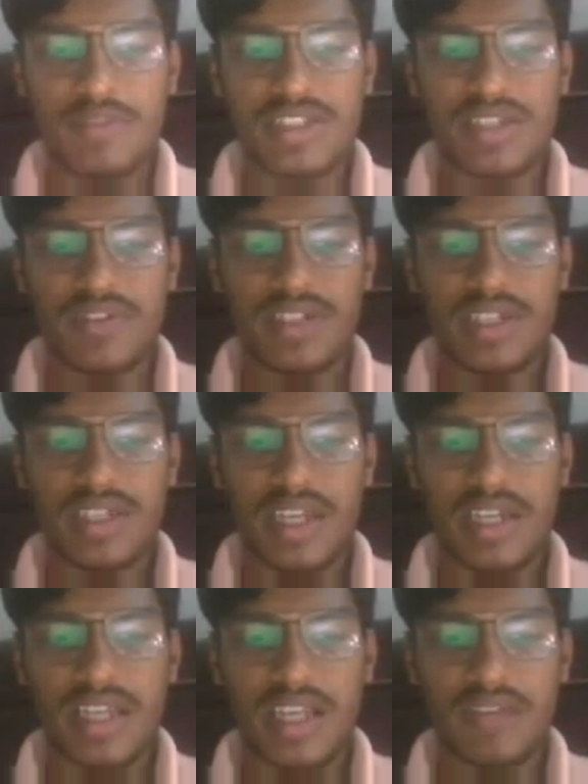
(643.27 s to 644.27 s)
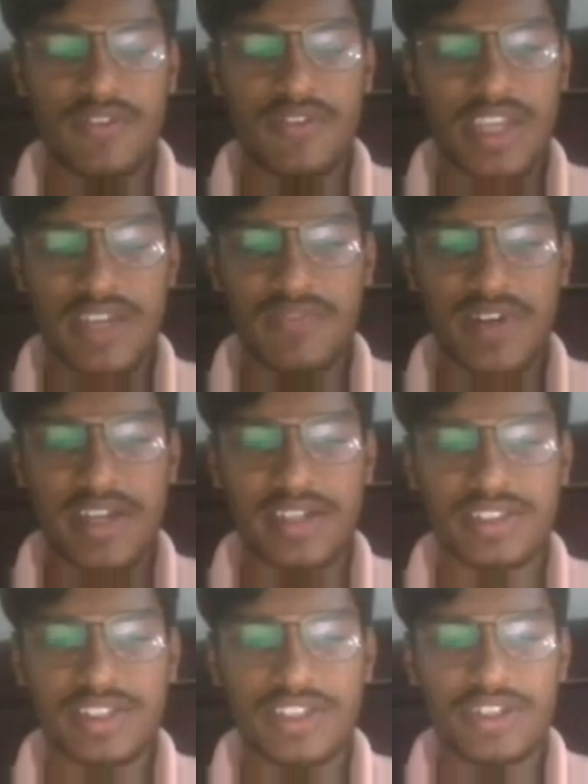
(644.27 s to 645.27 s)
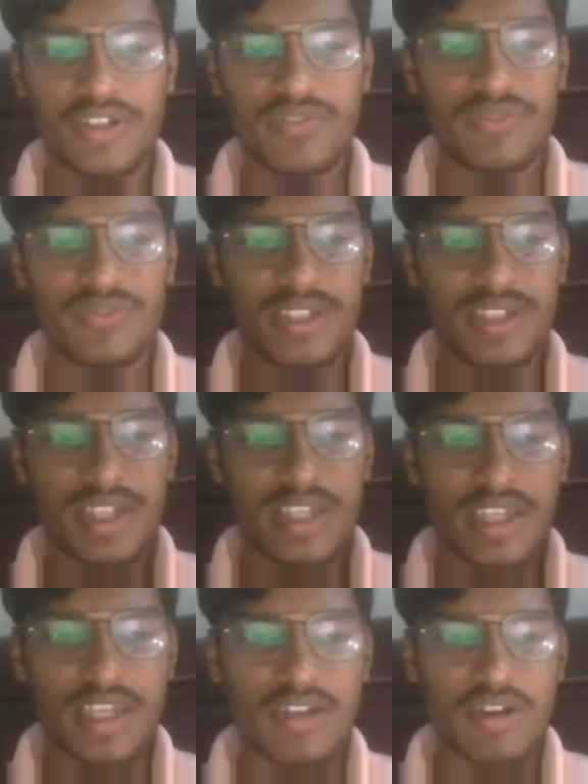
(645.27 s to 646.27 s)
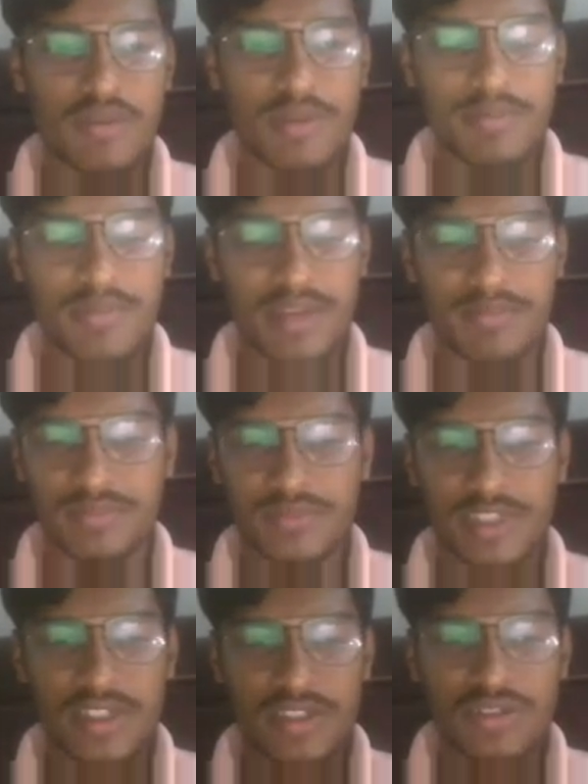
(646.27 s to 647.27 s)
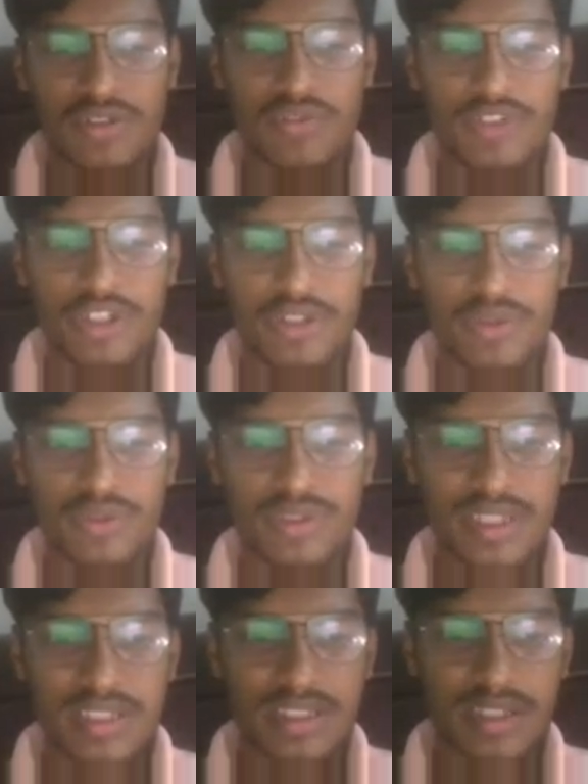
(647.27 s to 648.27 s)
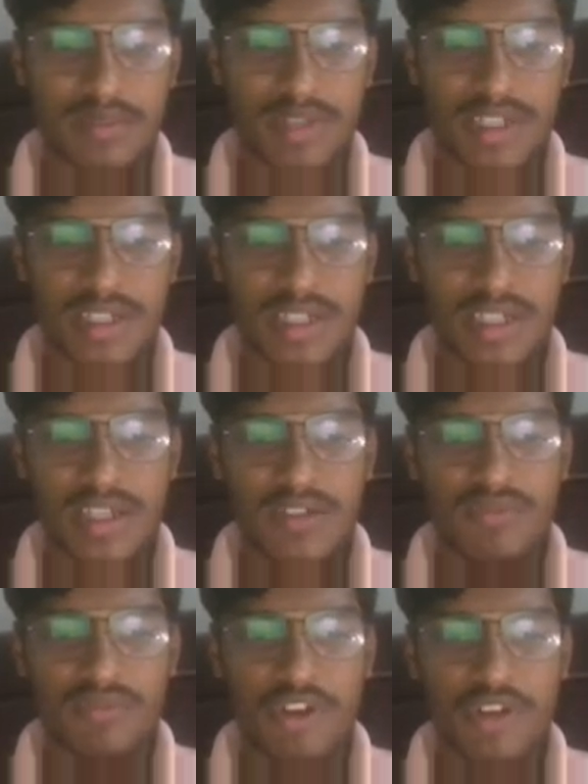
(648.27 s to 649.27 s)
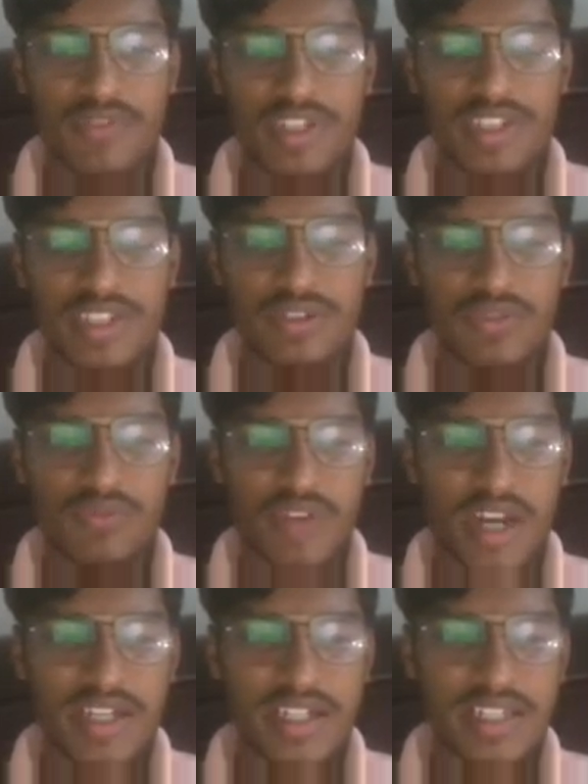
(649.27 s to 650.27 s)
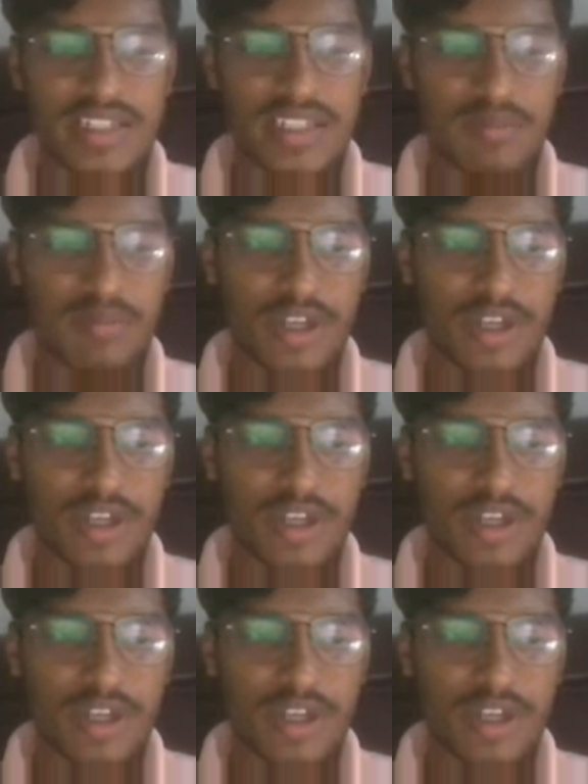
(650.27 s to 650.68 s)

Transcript: is given, and alpha we can find GCD of a comma m. So we know this number. What we need to find is